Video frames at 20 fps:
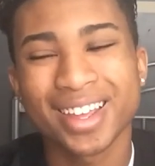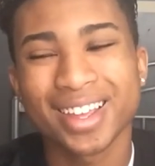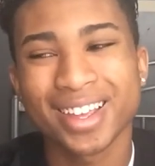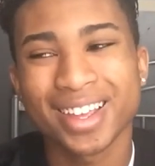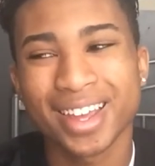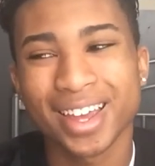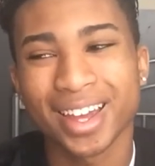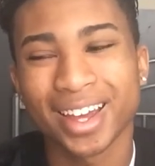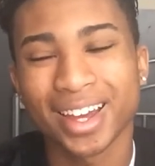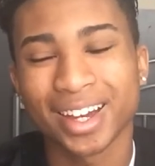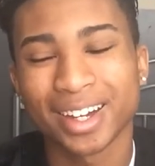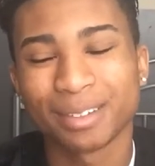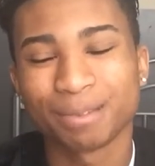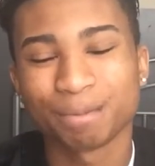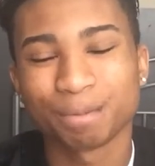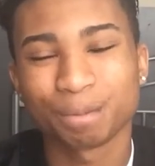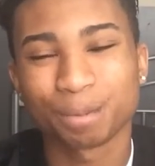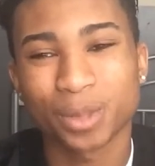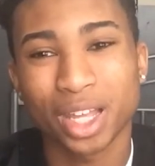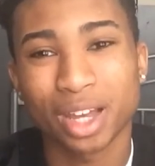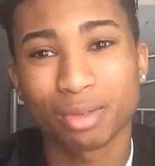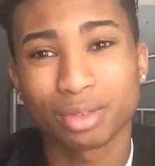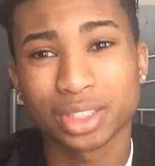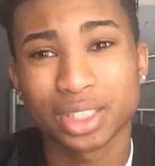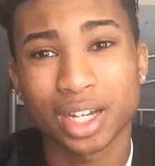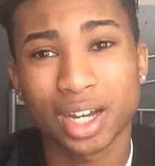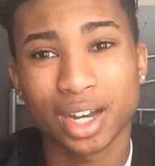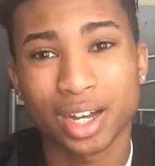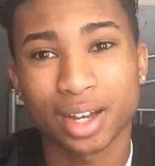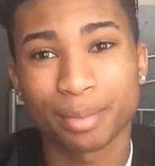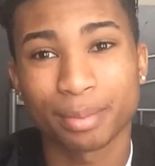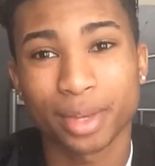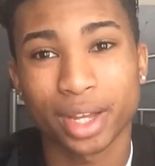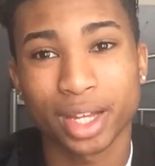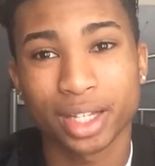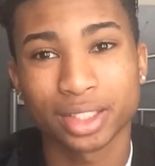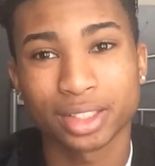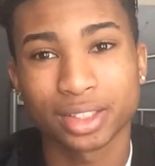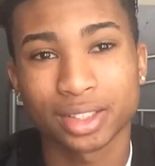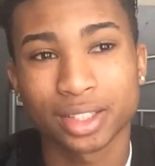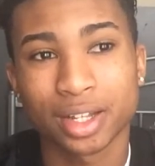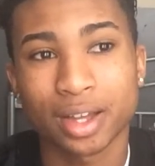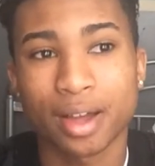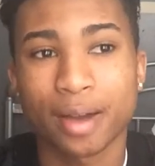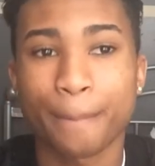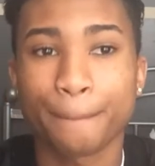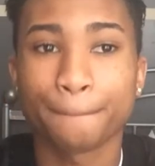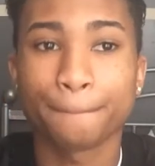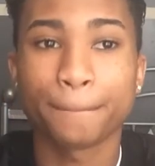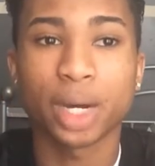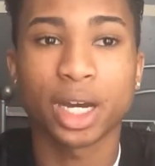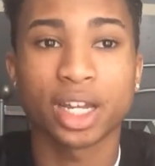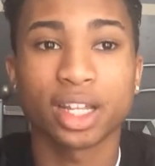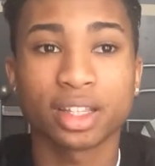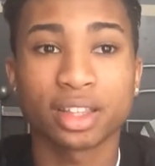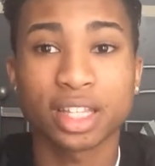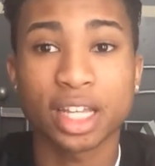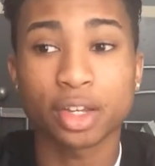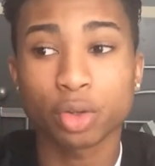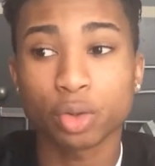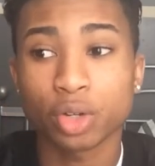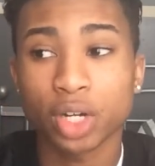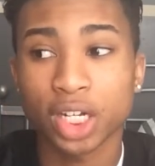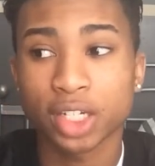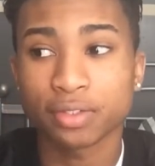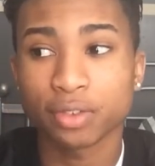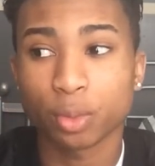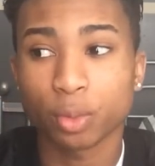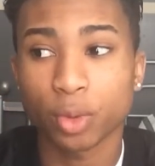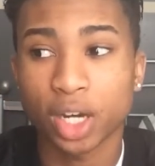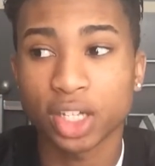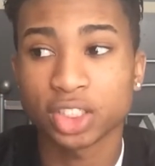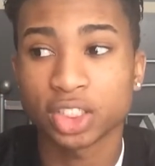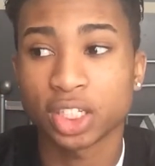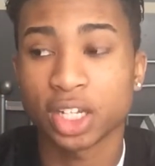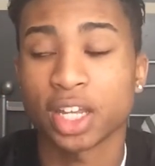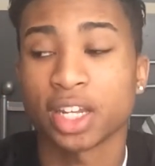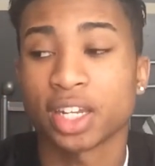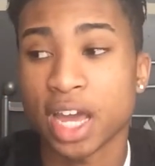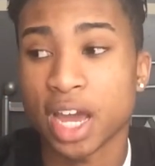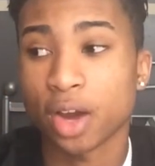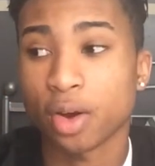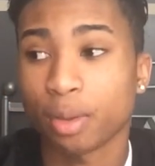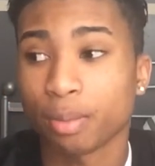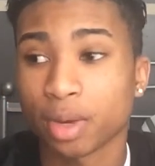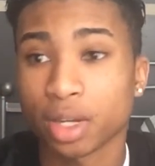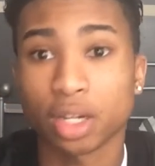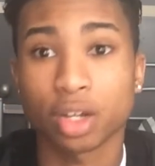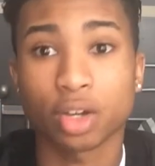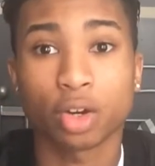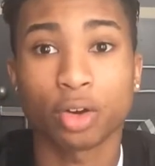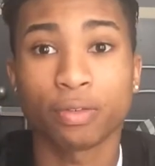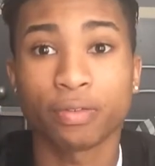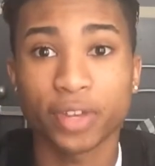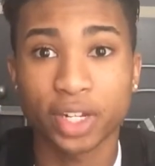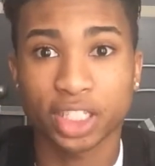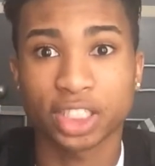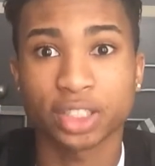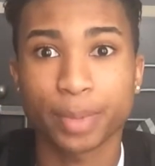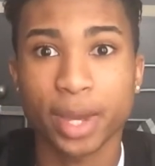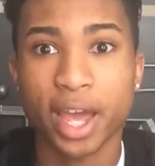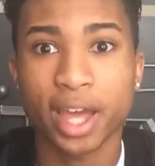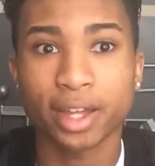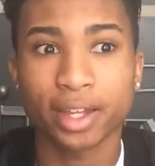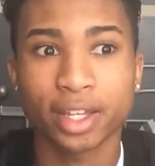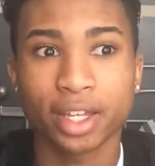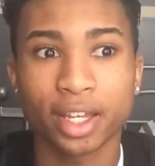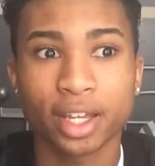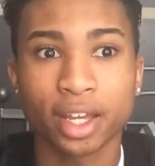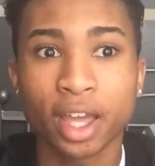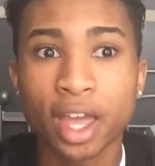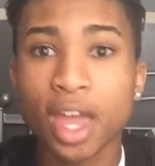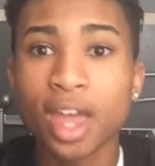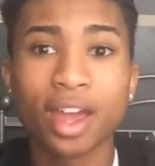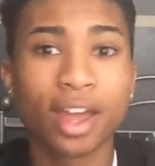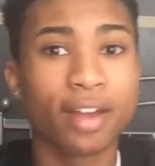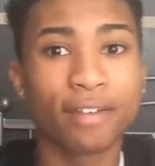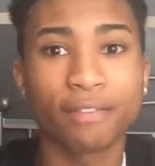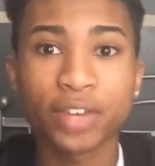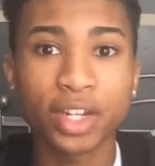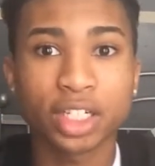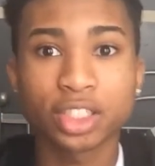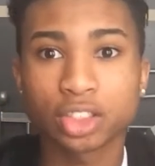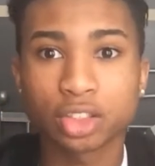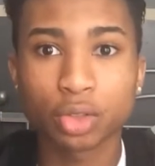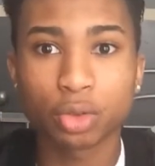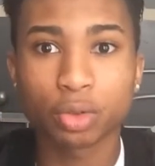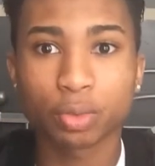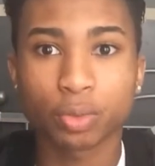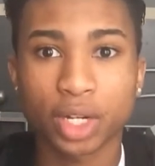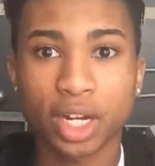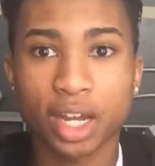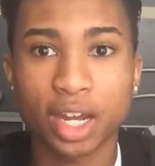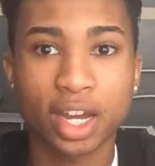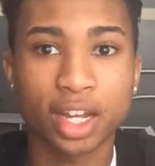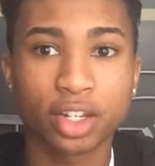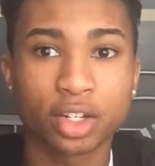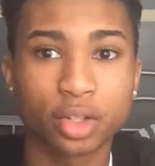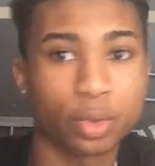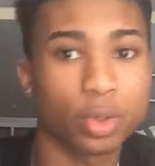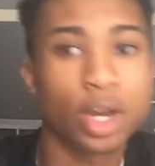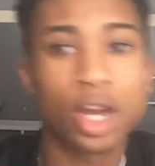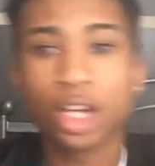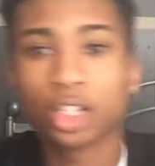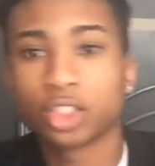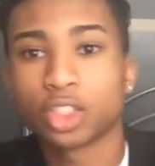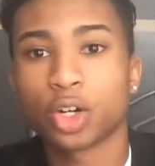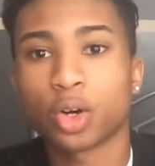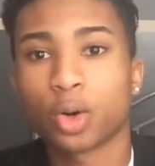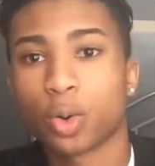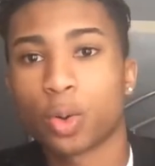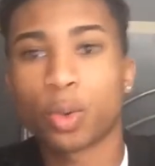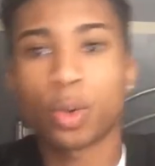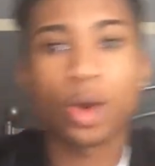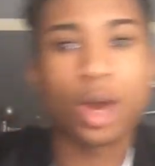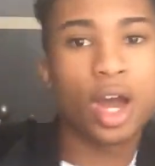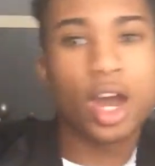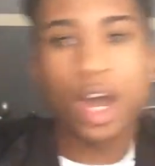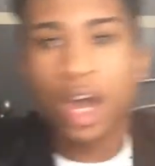yeah, that was a hot mess. But thank you guys for watching. Now I'm gonna go finish packing and finish doing what I gotta do. So